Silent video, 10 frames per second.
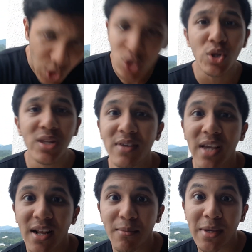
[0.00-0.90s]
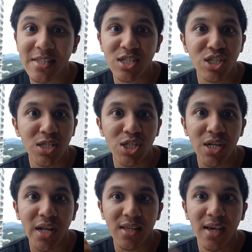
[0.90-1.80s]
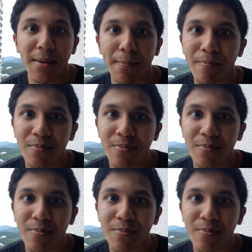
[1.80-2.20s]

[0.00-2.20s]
you'll even get amazing cheat sheet at the end.